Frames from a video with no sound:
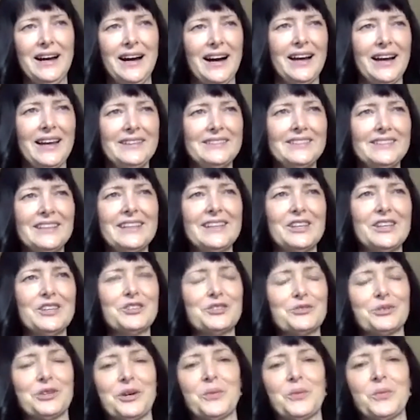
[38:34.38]
I did a
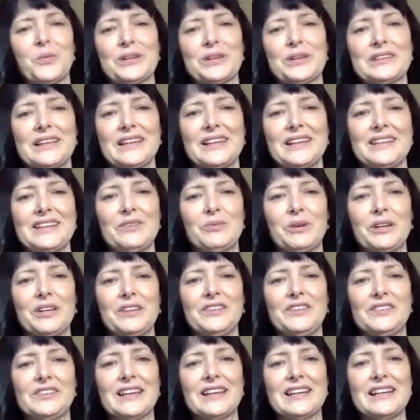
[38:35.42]
history on one lady
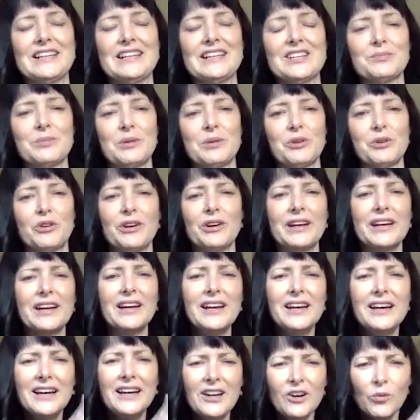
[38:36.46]
once, and I just remember going,
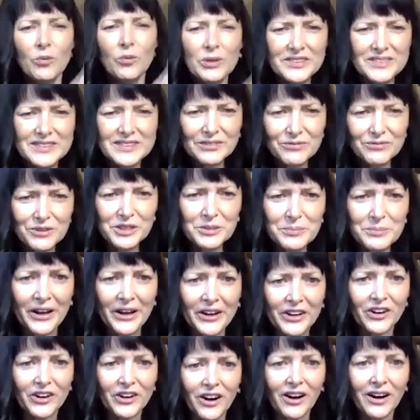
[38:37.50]
what's different
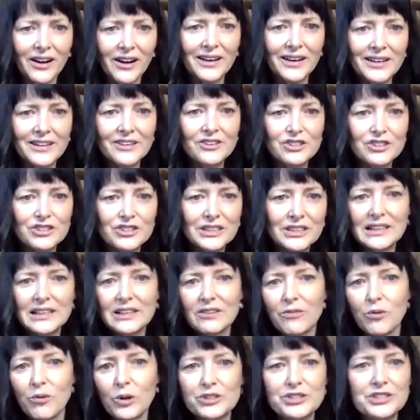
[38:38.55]
about her? She had like
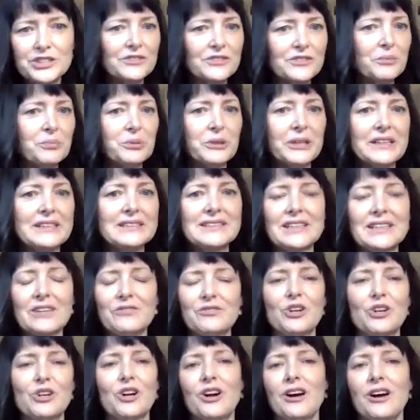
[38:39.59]
4 chief complaints
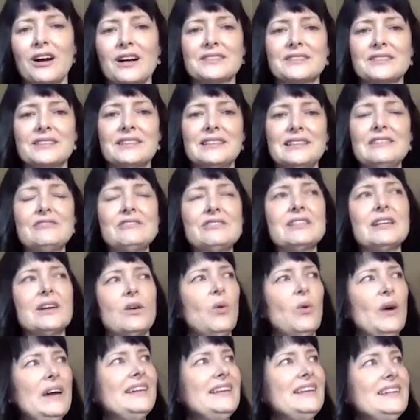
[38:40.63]
after a car accident. And I was like,
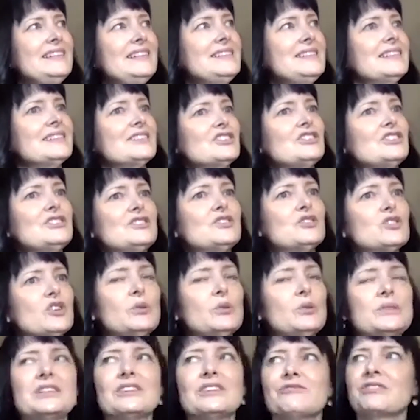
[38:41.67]
what is it? She's
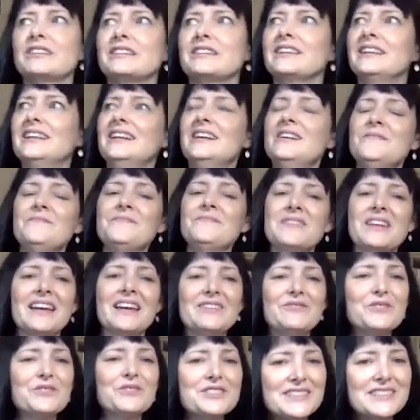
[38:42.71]
so different.
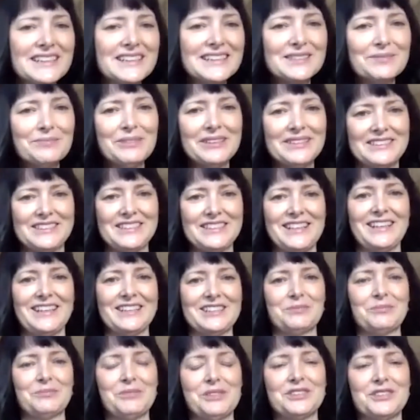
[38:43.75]
And for 6 months, I
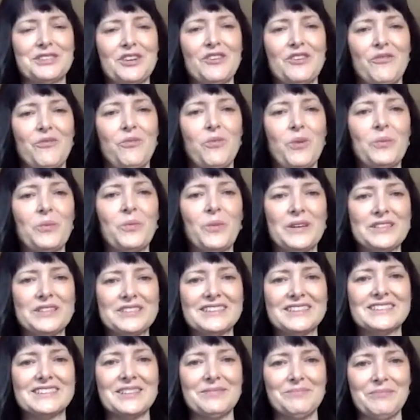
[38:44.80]
asked myself, what was
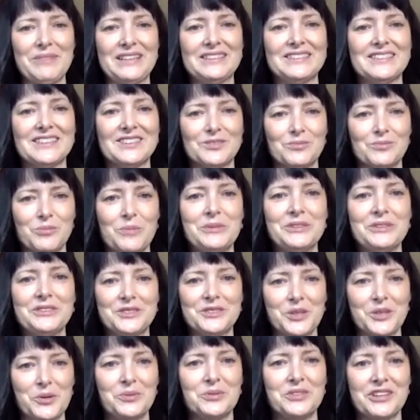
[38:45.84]
it that made this woman
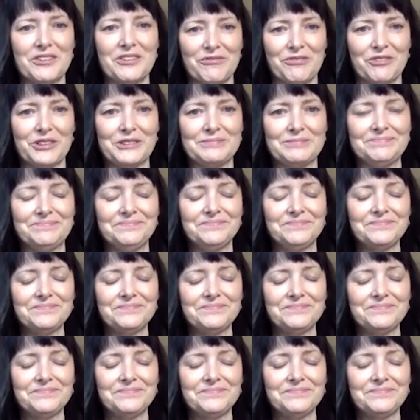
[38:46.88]
so different?